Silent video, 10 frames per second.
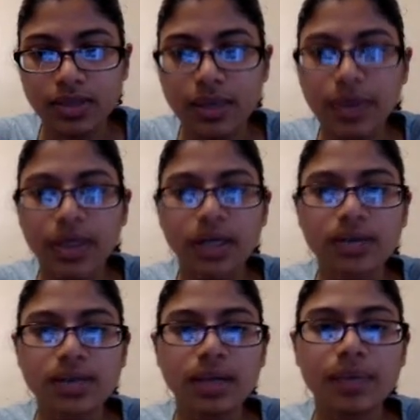that way it'll
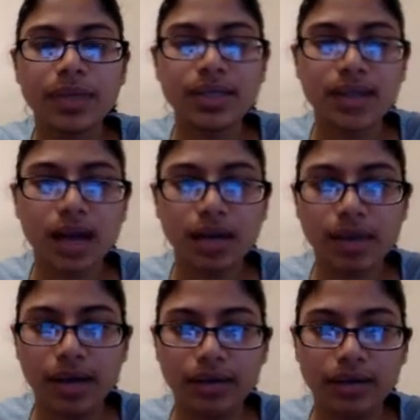take up the entire
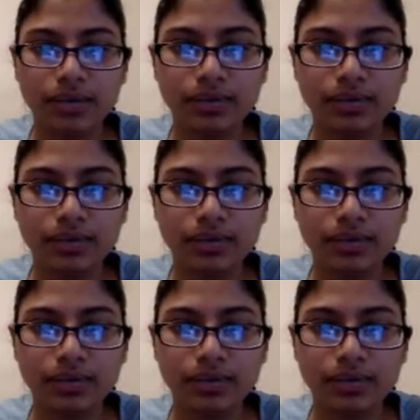background.